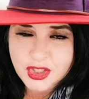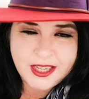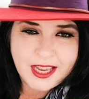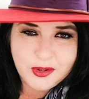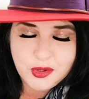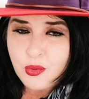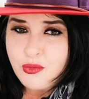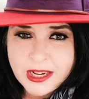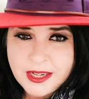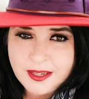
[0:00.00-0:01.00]
check out your
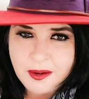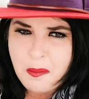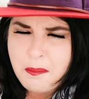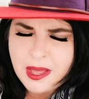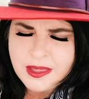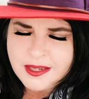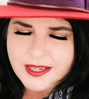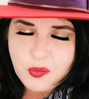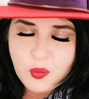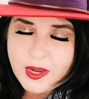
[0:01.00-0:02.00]
written
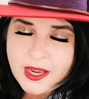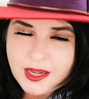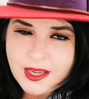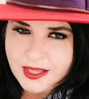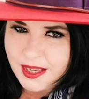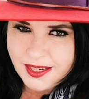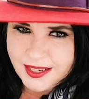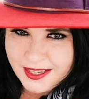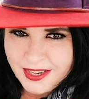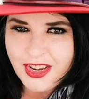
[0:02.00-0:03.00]
monthly, weekly,
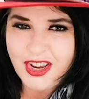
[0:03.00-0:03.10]
yearly